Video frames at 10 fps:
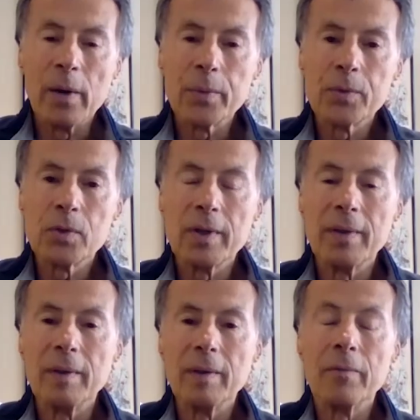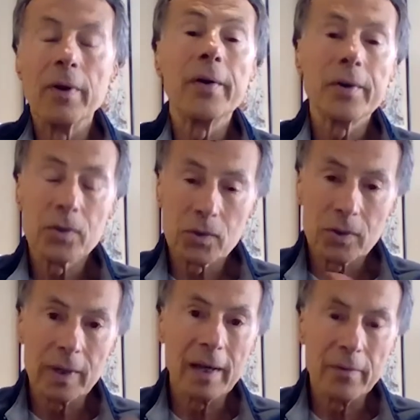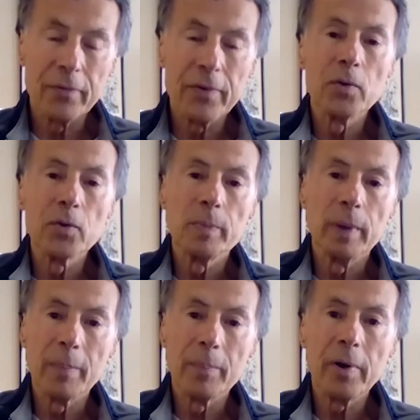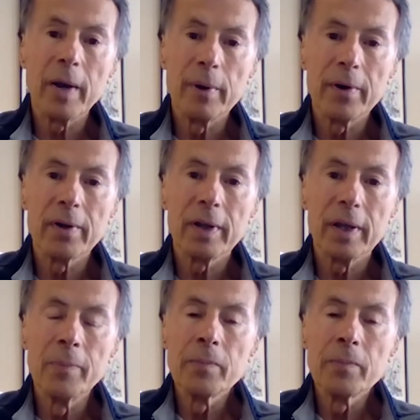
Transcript: was in various fields, primarily